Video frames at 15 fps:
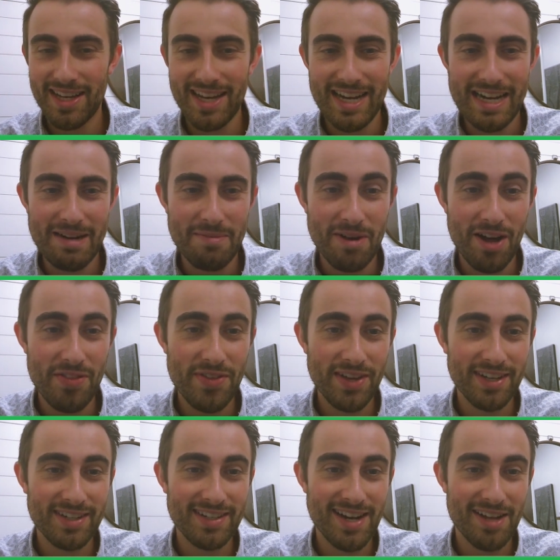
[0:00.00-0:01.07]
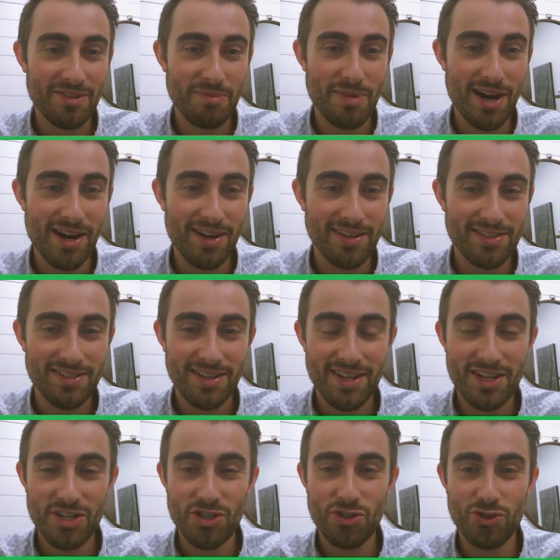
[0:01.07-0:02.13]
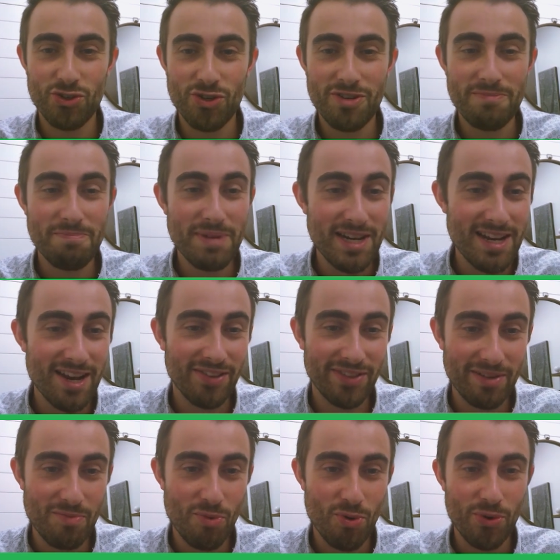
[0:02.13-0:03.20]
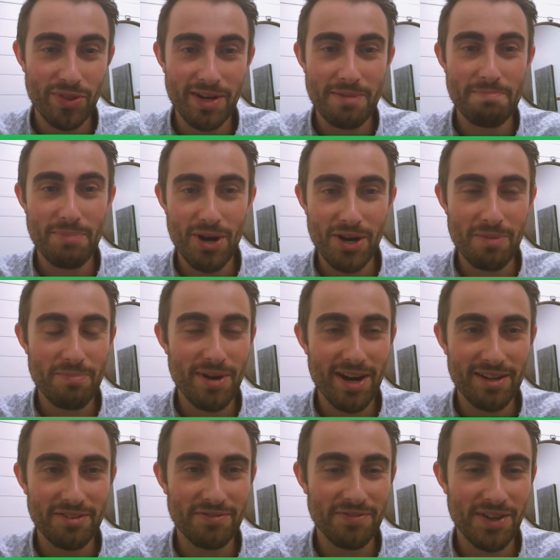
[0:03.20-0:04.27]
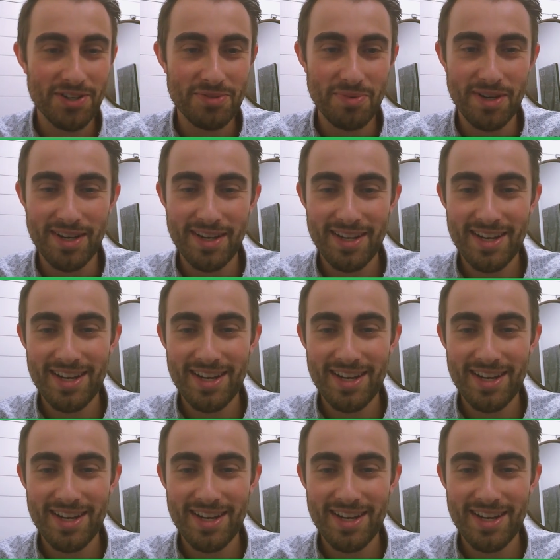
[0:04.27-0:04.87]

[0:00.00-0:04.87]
I think Tyler Myers should be nothing more than a bottom pairing defenseman.